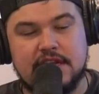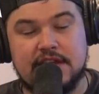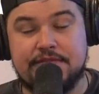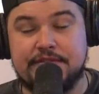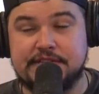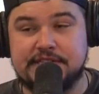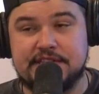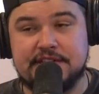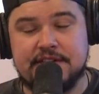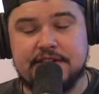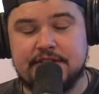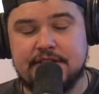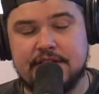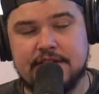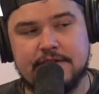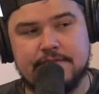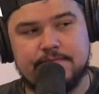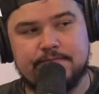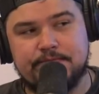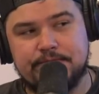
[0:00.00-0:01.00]
If it's
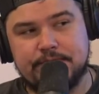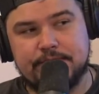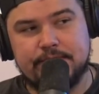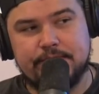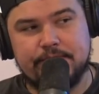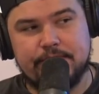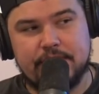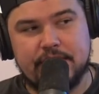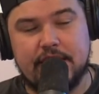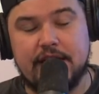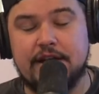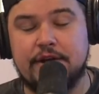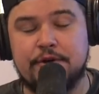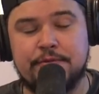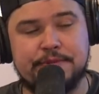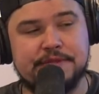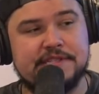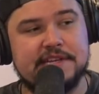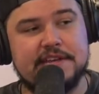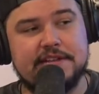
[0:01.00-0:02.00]
anything, I
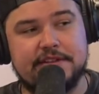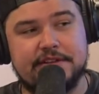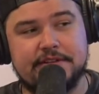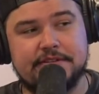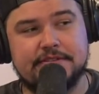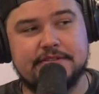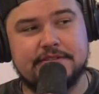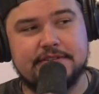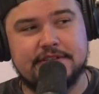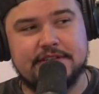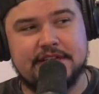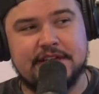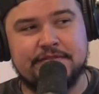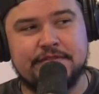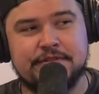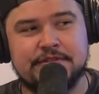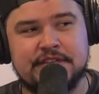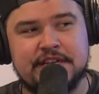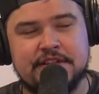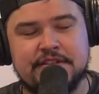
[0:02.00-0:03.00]
hope it's aliens. If
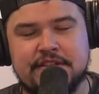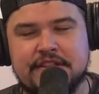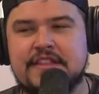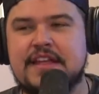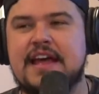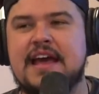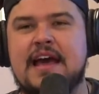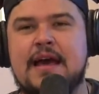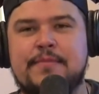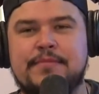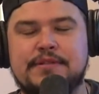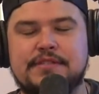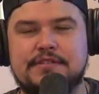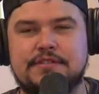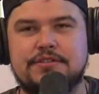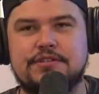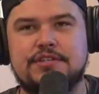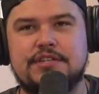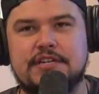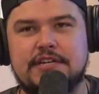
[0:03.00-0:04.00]
there's anything that happens
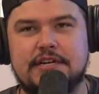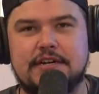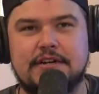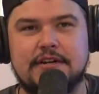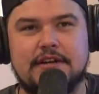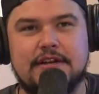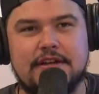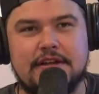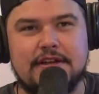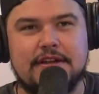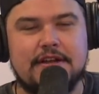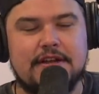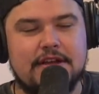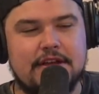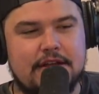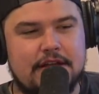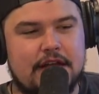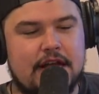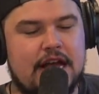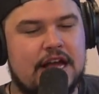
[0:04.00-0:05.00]
this year,
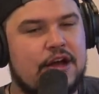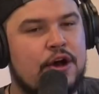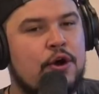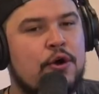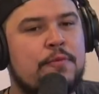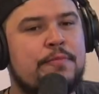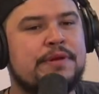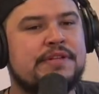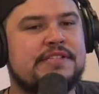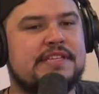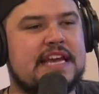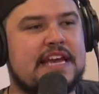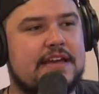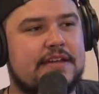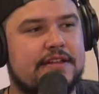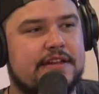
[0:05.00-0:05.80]
I hope it's aliens.